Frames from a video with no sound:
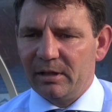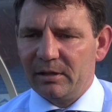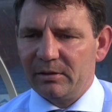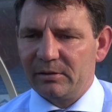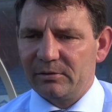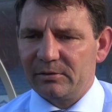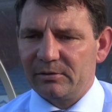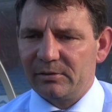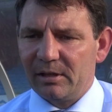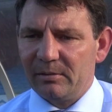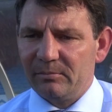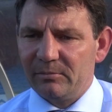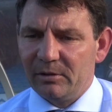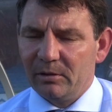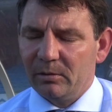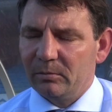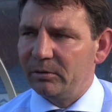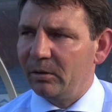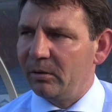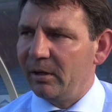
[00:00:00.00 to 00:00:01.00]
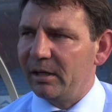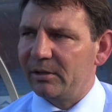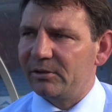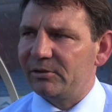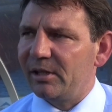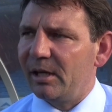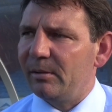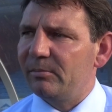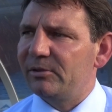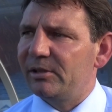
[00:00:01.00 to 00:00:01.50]

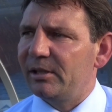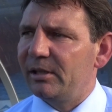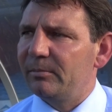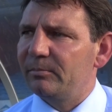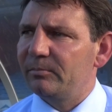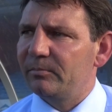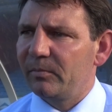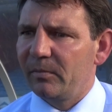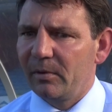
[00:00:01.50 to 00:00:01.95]
accept it.